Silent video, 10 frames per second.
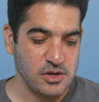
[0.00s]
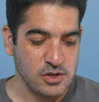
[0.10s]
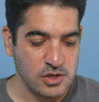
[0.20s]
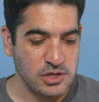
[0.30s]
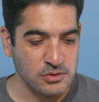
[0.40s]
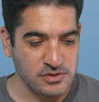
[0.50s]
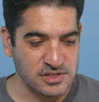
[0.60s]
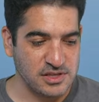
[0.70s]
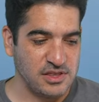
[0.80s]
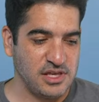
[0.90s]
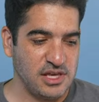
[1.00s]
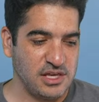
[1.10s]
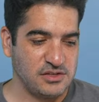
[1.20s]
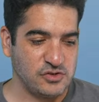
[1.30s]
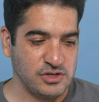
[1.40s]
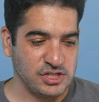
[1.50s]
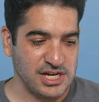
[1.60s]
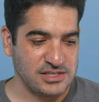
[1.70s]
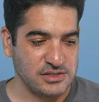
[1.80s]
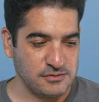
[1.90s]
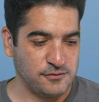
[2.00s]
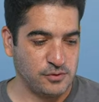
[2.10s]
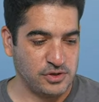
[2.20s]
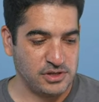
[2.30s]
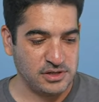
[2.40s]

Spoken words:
Use the screenshots for